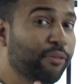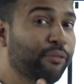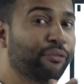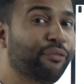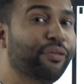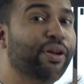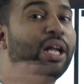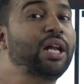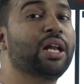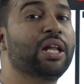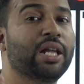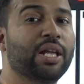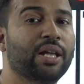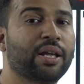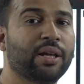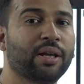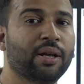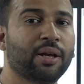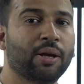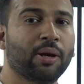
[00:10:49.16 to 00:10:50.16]
freely.
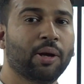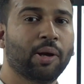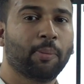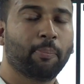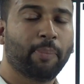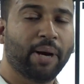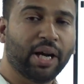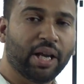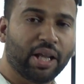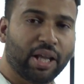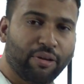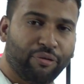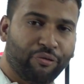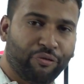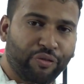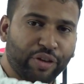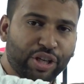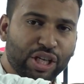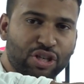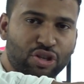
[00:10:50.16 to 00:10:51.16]
But
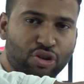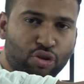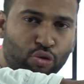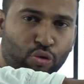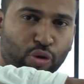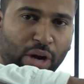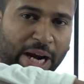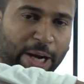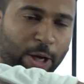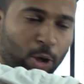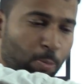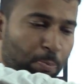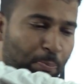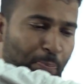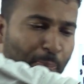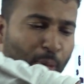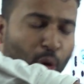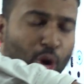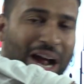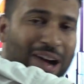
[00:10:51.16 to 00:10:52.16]
if we just try to
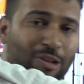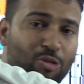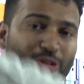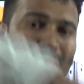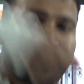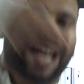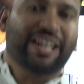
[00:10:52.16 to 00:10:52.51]
pull out